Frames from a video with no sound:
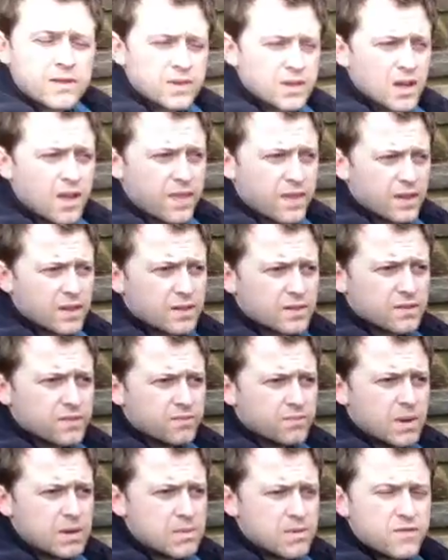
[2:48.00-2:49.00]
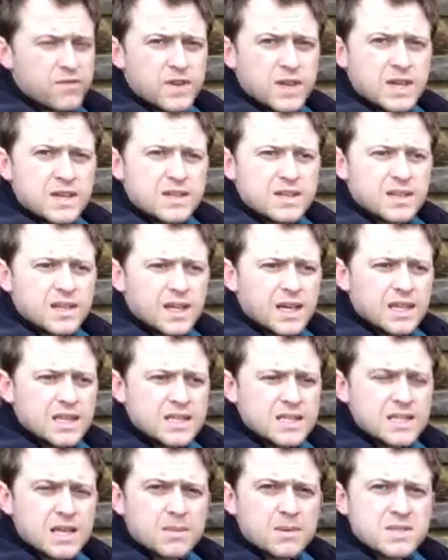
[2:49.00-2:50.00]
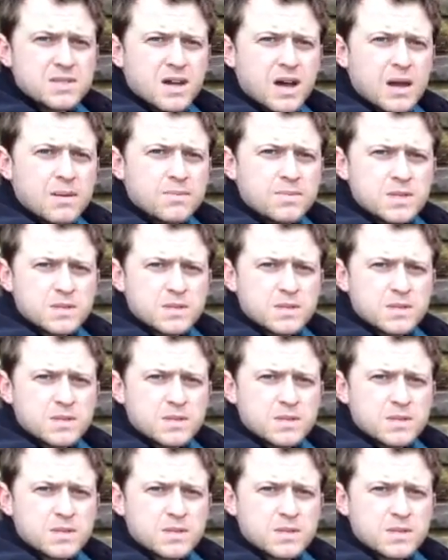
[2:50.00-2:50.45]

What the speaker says: Give it another maybe feed in the summertime.